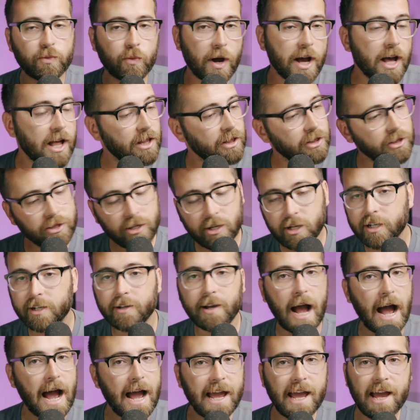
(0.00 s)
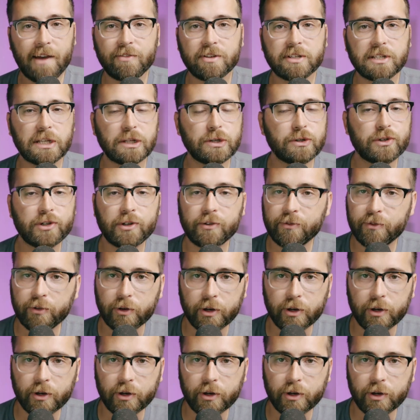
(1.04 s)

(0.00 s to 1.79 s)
well, look, I have the solution for